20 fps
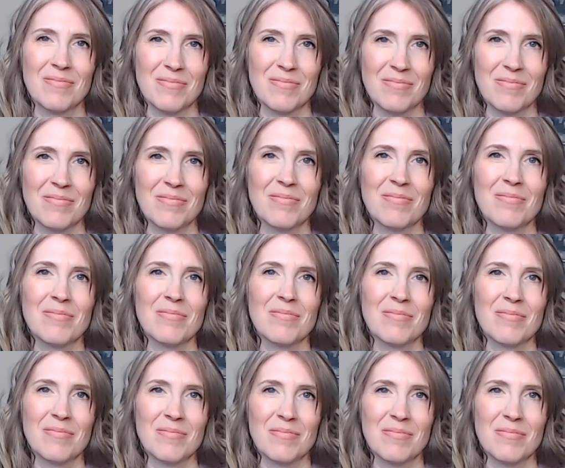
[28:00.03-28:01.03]

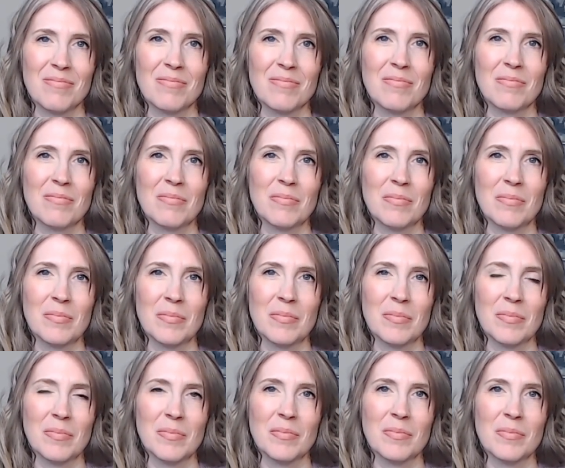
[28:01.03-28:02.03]

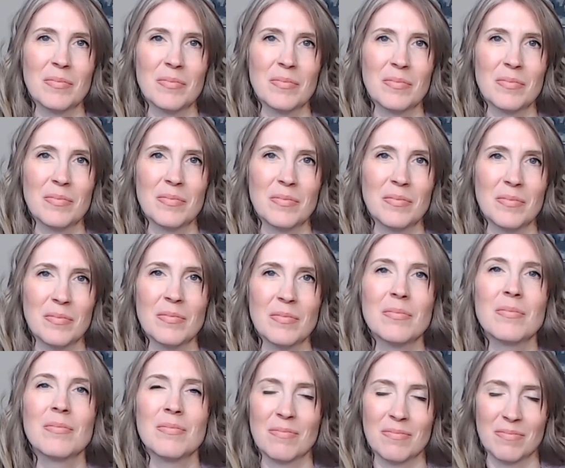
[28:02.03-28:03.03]

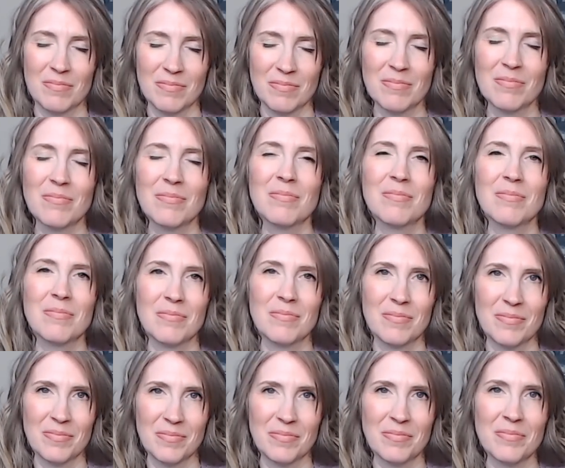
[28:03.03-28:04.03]

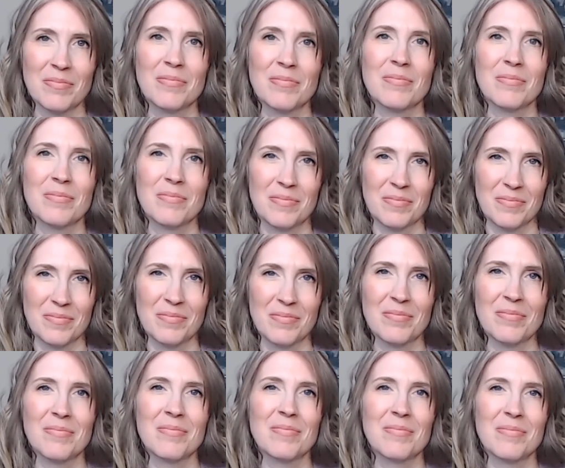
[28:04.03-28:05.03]

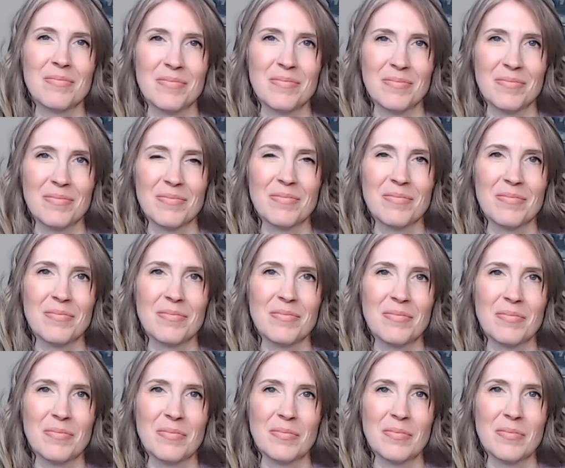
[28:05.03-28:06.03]

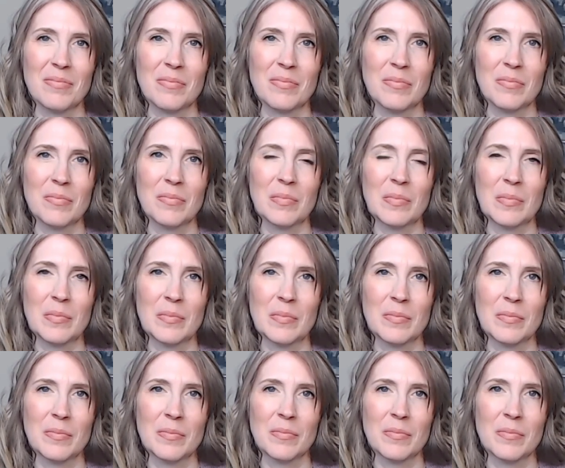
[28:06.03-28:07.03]

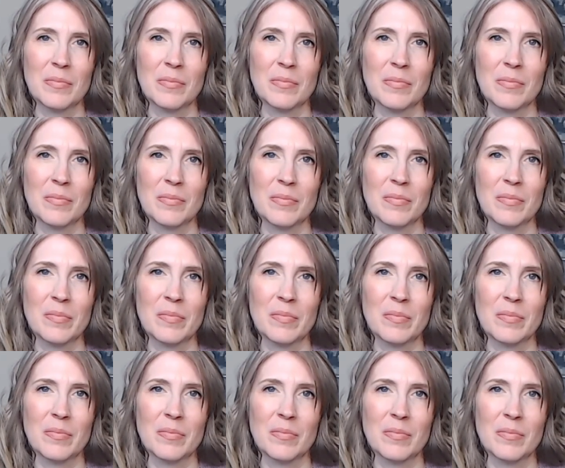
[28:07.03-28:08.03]
No words are spoken by the person on screen.